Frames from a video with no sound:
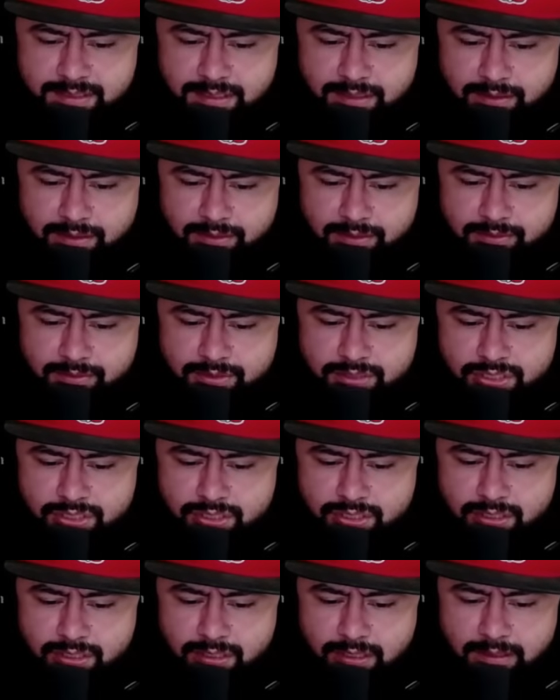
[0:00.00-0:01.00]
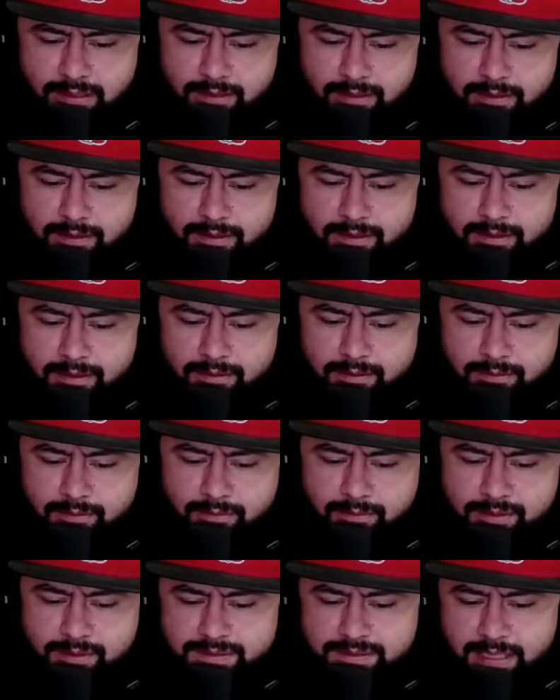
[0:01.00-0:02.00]
ROG.
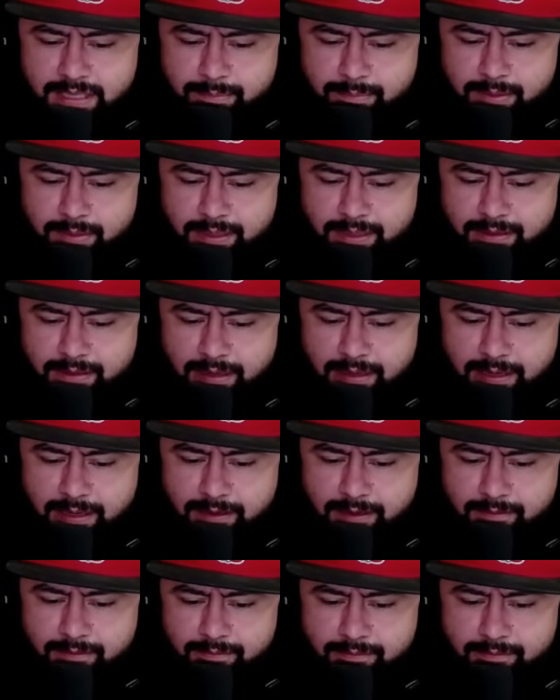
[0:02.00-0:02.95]
Where's that player at?